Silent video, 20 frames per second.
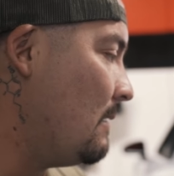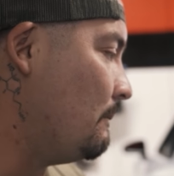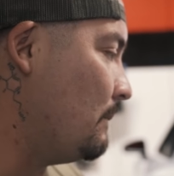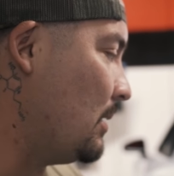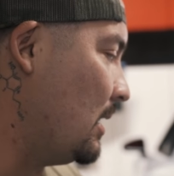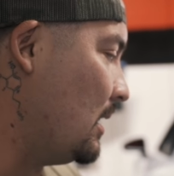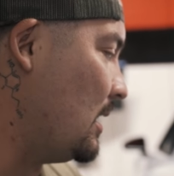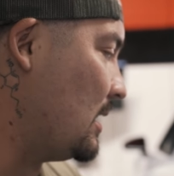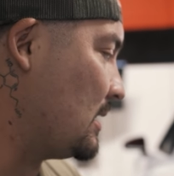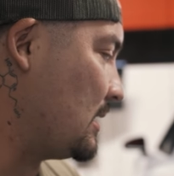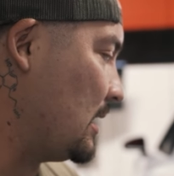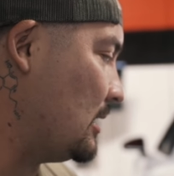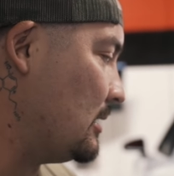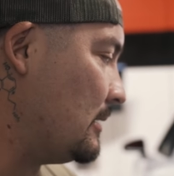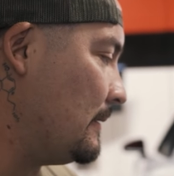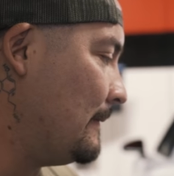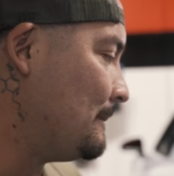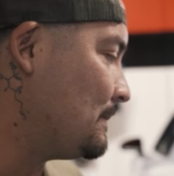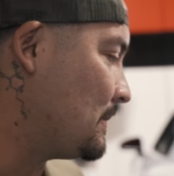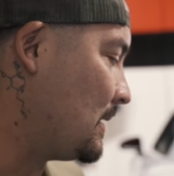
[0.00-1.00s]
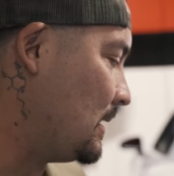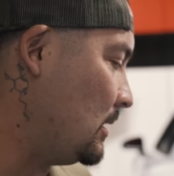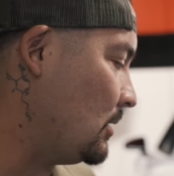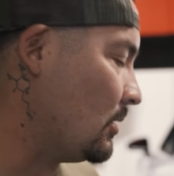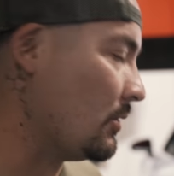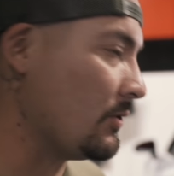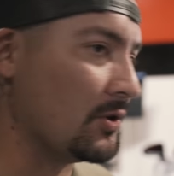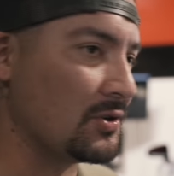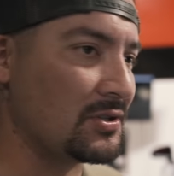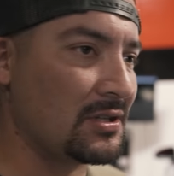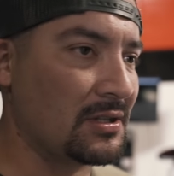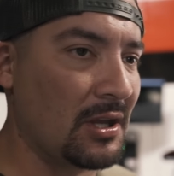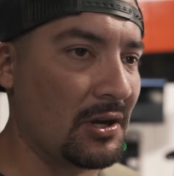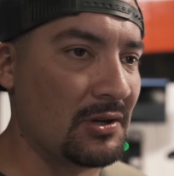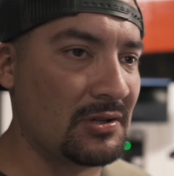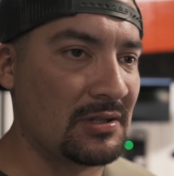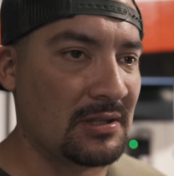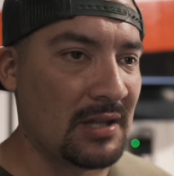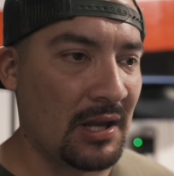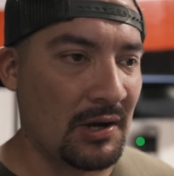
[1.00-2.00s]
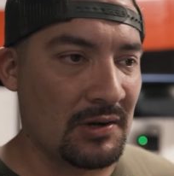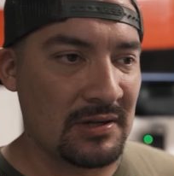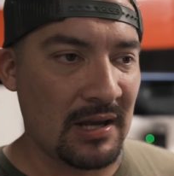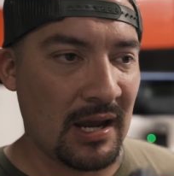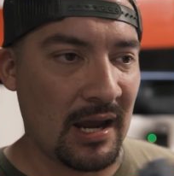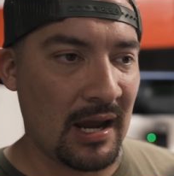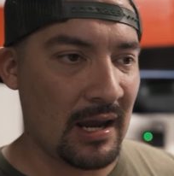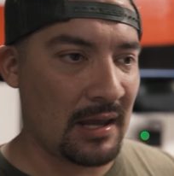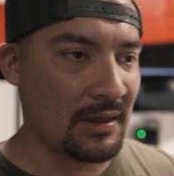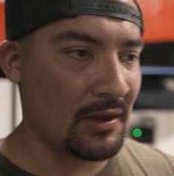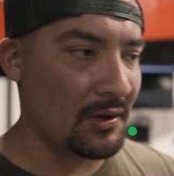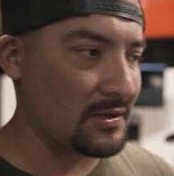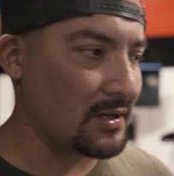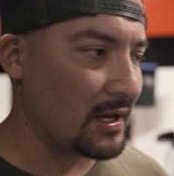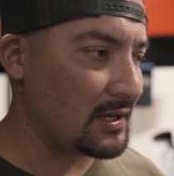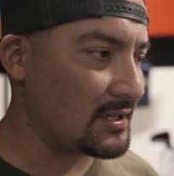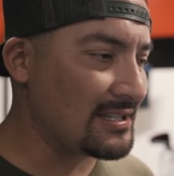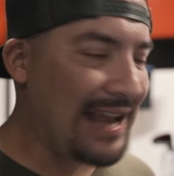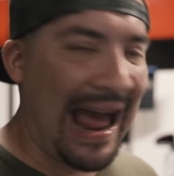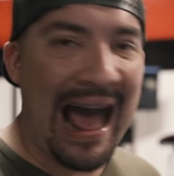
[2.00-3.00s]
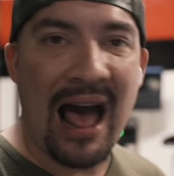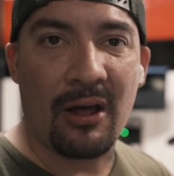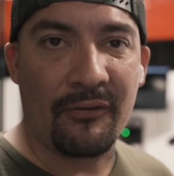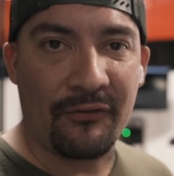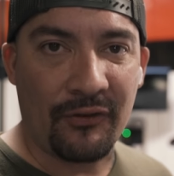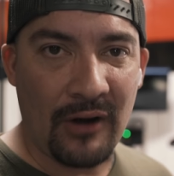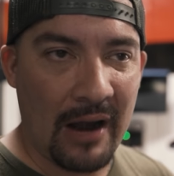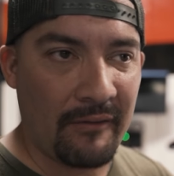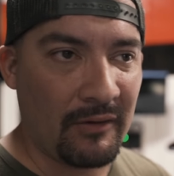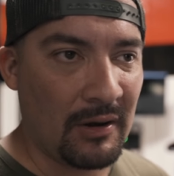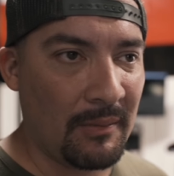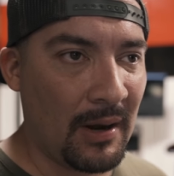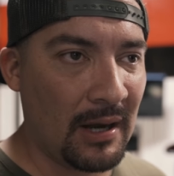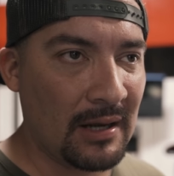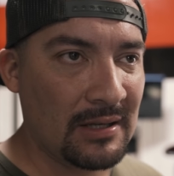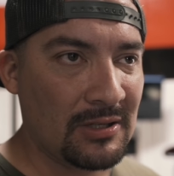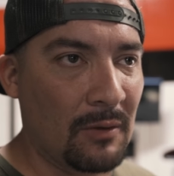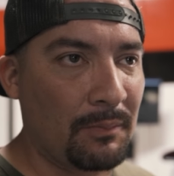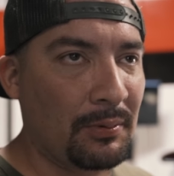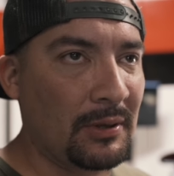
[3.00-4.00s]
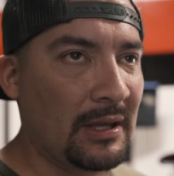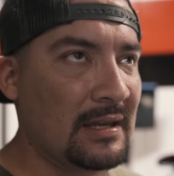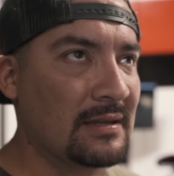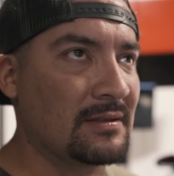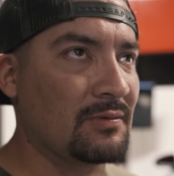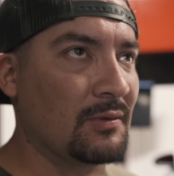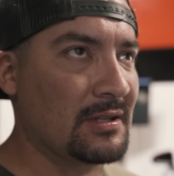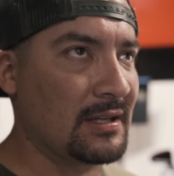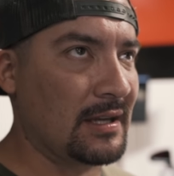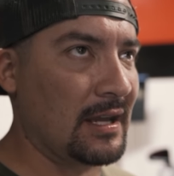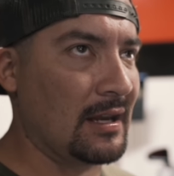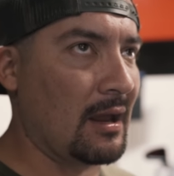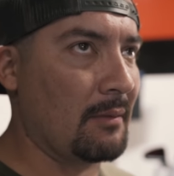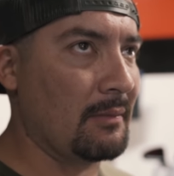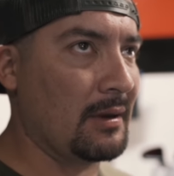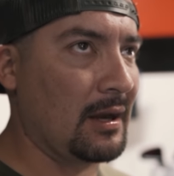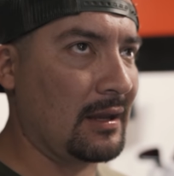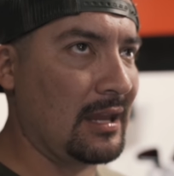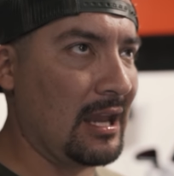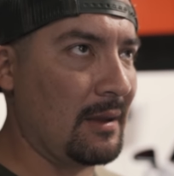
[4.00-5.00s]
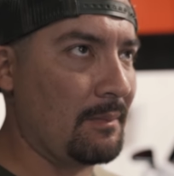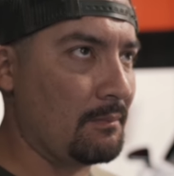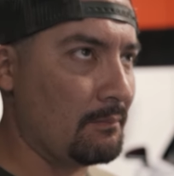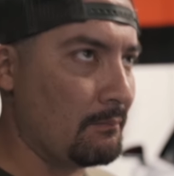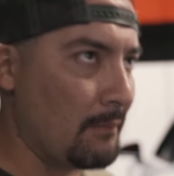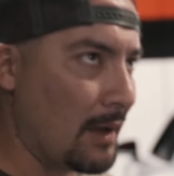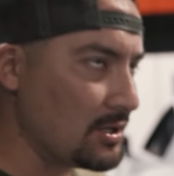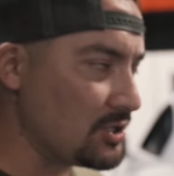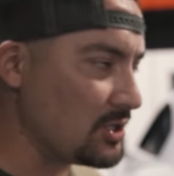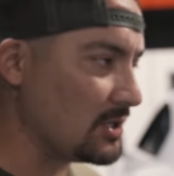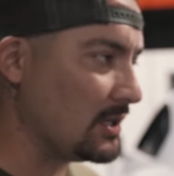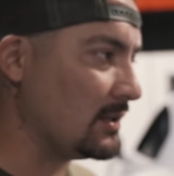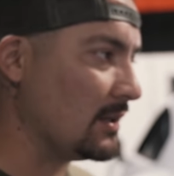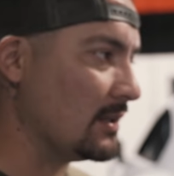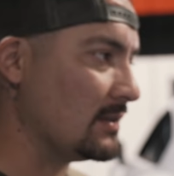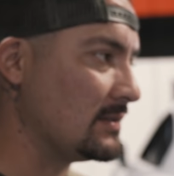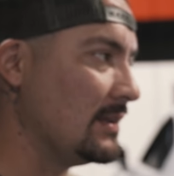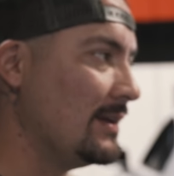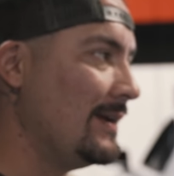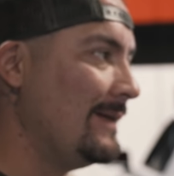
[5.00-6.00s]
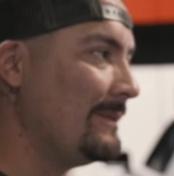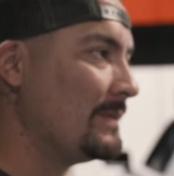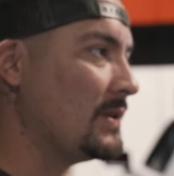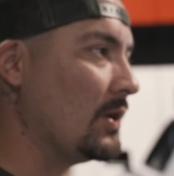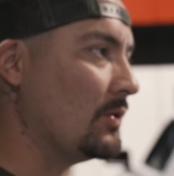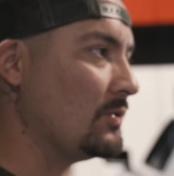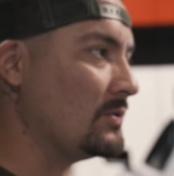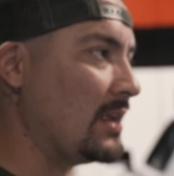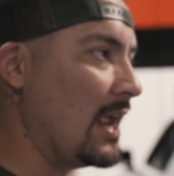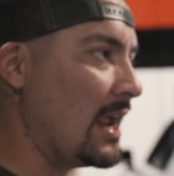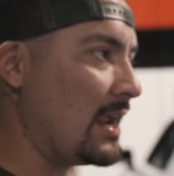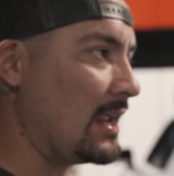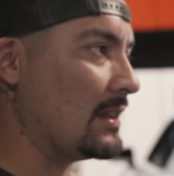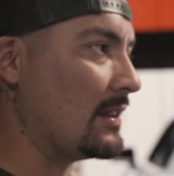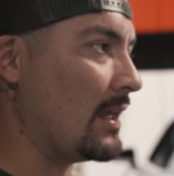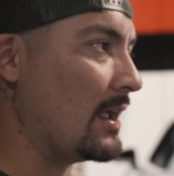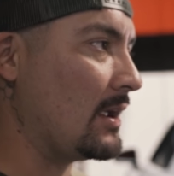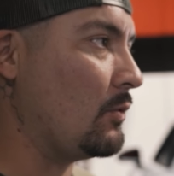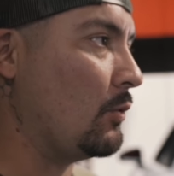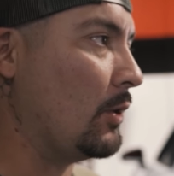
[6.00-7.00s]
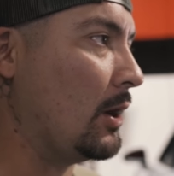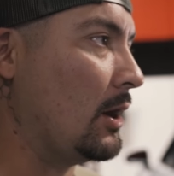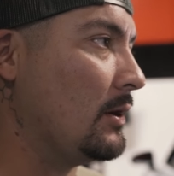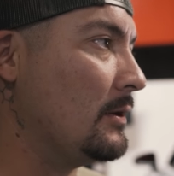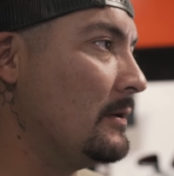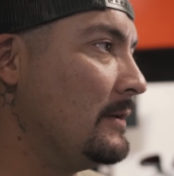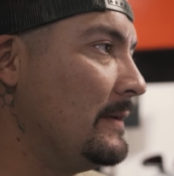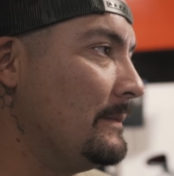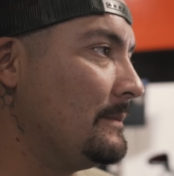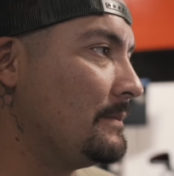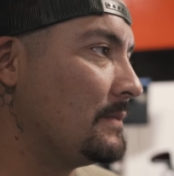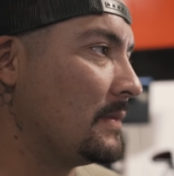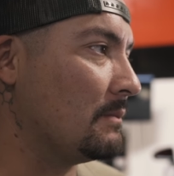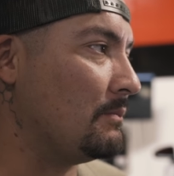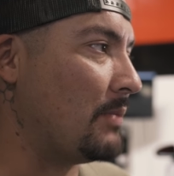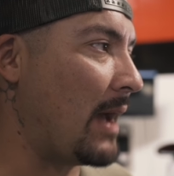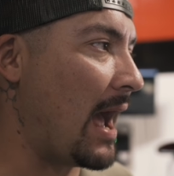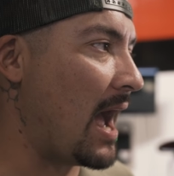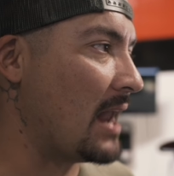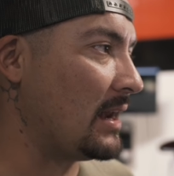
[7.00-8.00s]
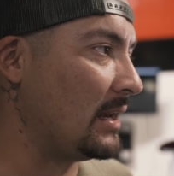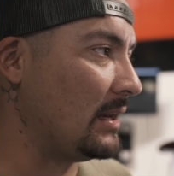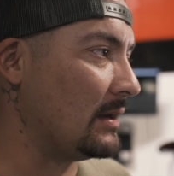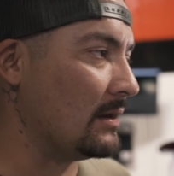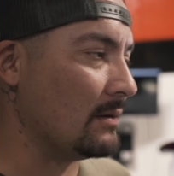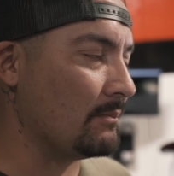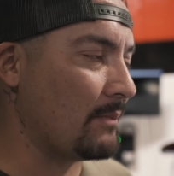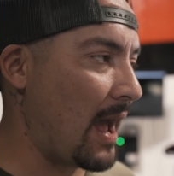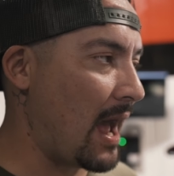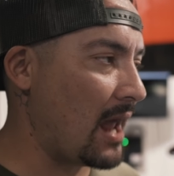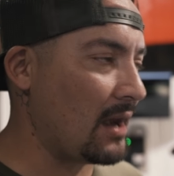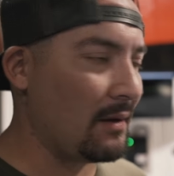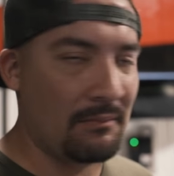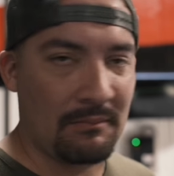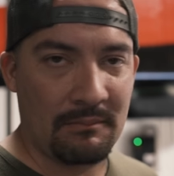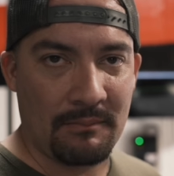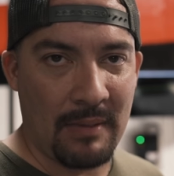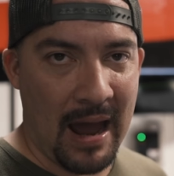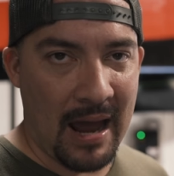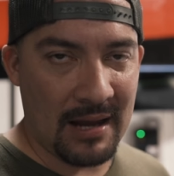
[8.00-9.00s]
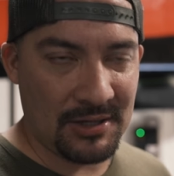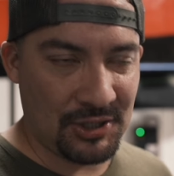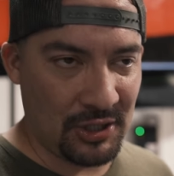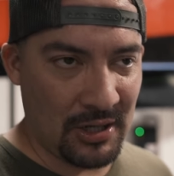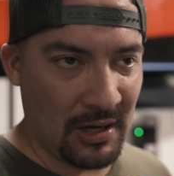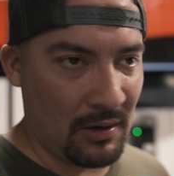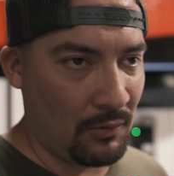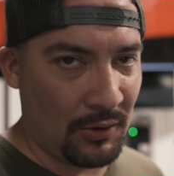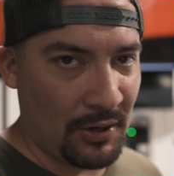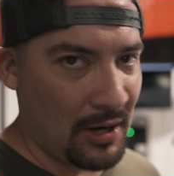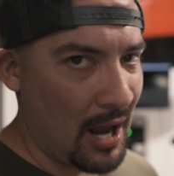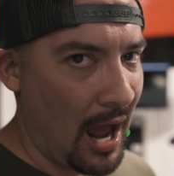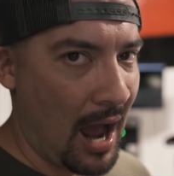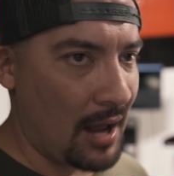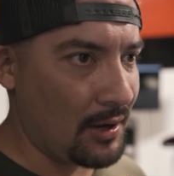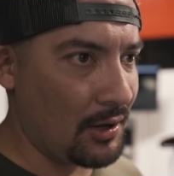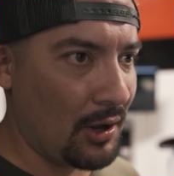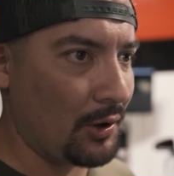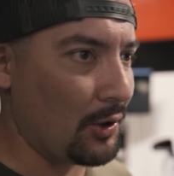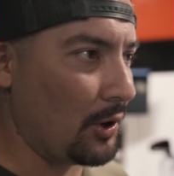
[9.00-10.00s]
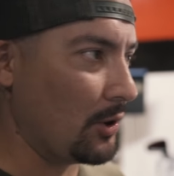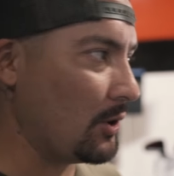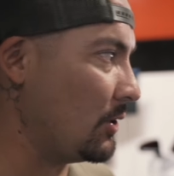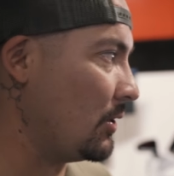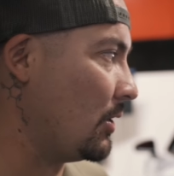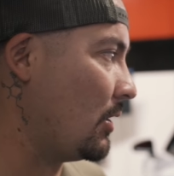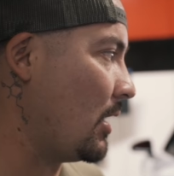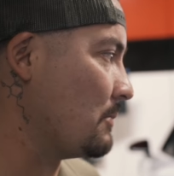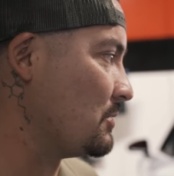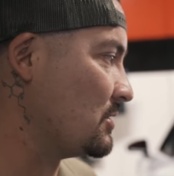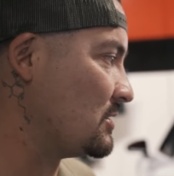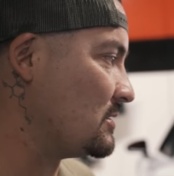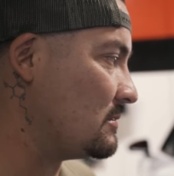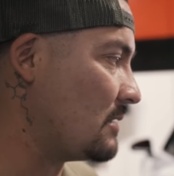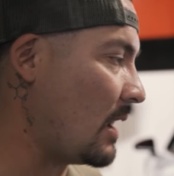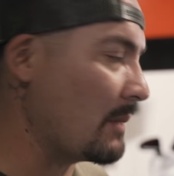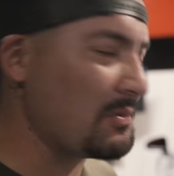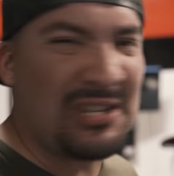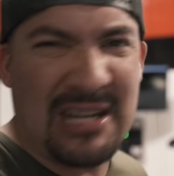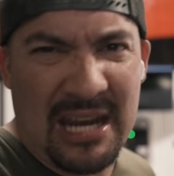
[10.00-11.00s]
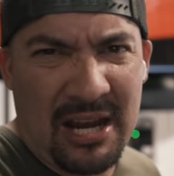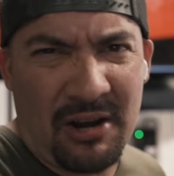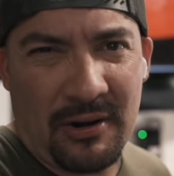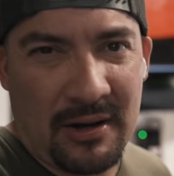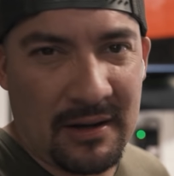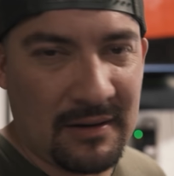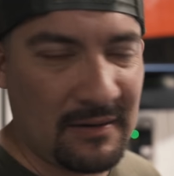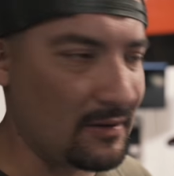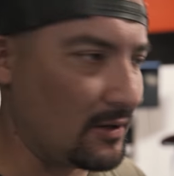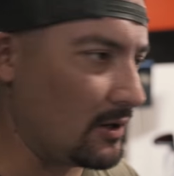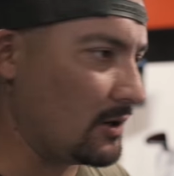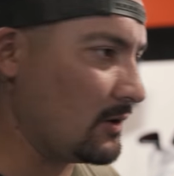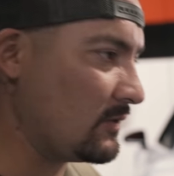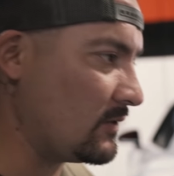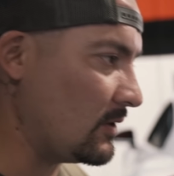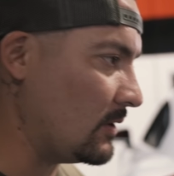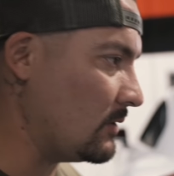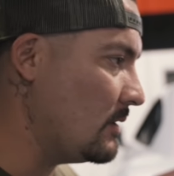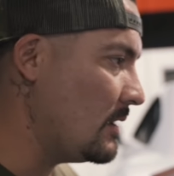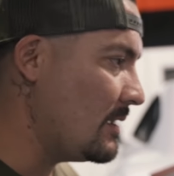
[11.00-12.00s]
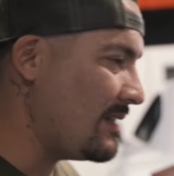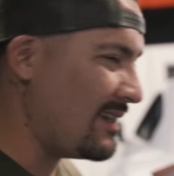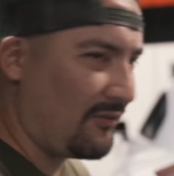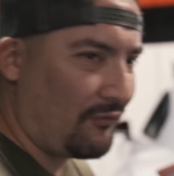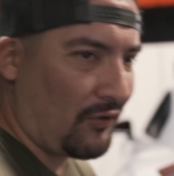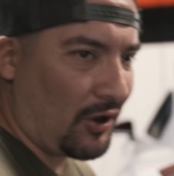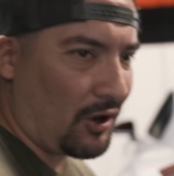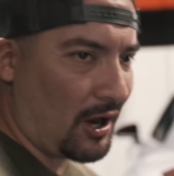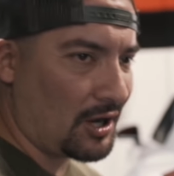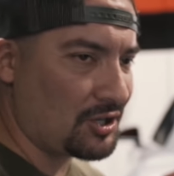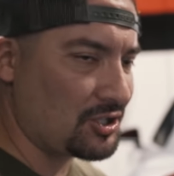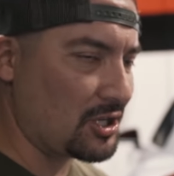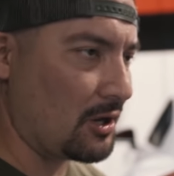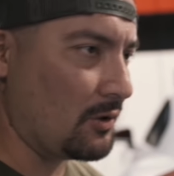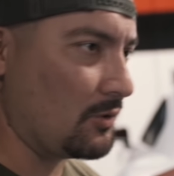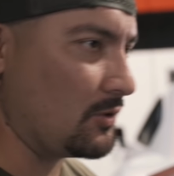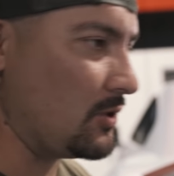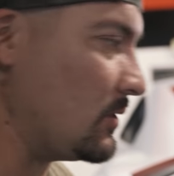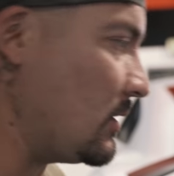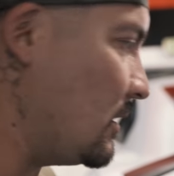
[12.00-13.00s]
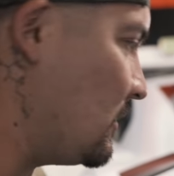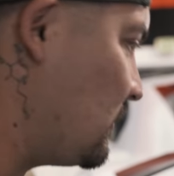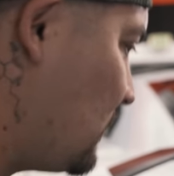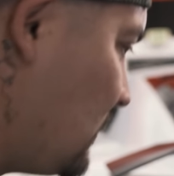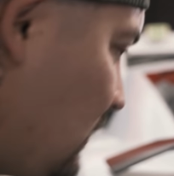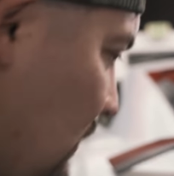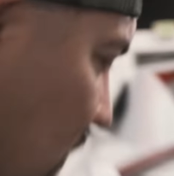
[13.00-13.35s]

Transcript: But again, you know, there's a style for everybody. So please, once again, I'm gonna keep mentioning this. Don't take it like we're bashing it. We're not. No, no, no, no. I'm just curious, you know. So I figure I share it with you guys.